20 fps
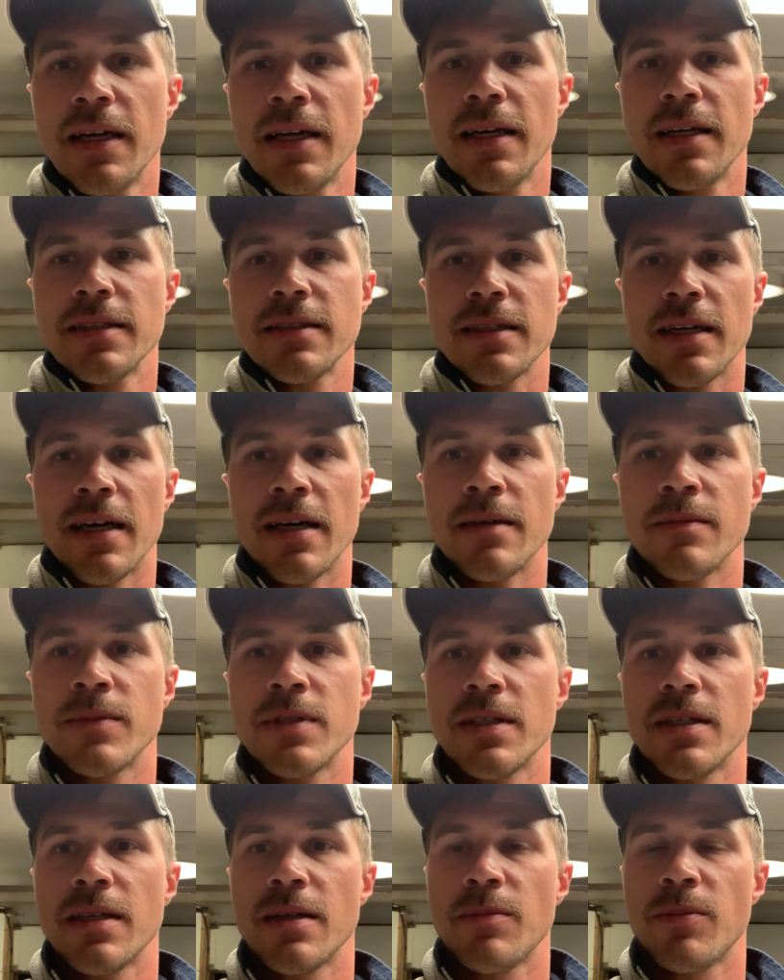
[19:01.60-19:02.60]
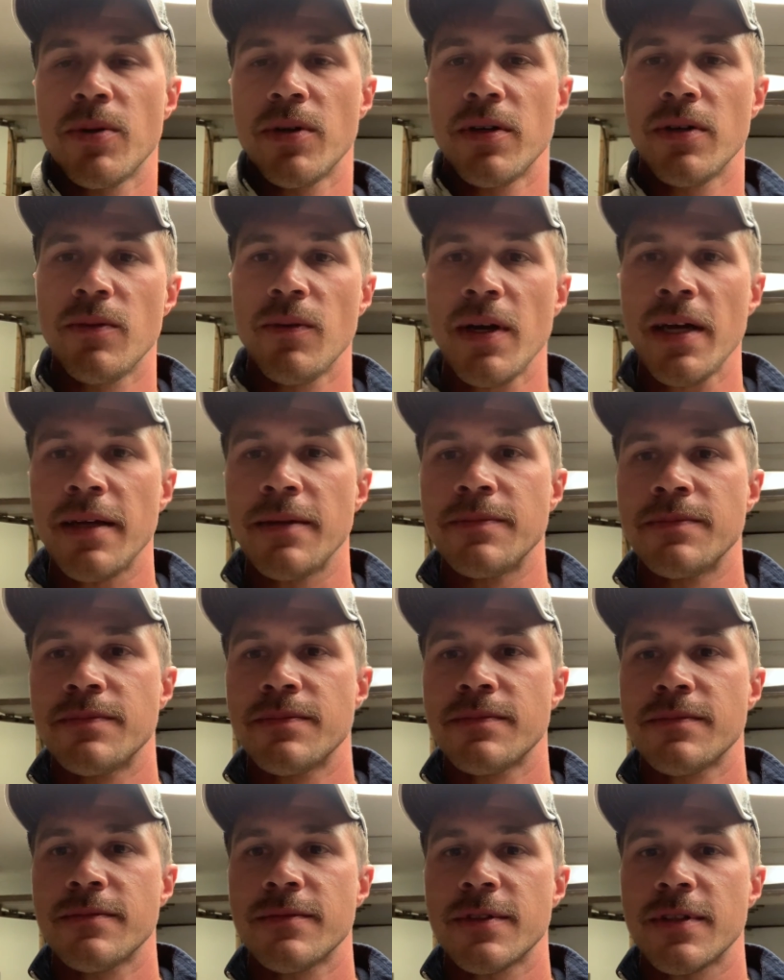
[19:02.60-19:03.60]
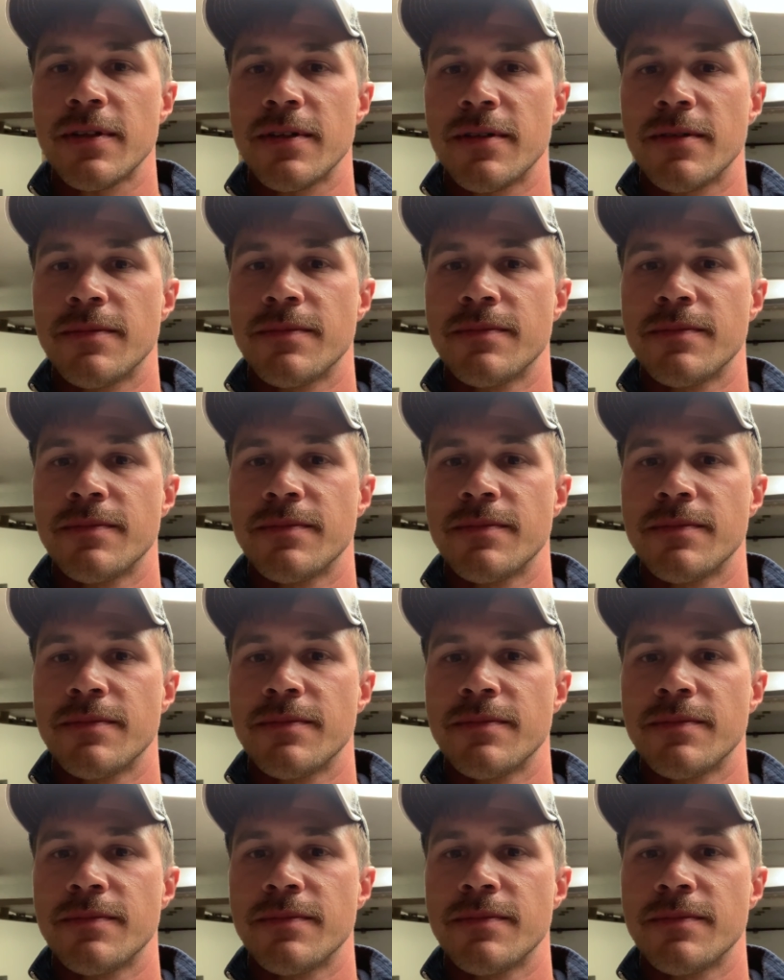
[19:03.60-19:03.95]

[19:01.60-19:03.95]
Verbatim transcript: time to put it away so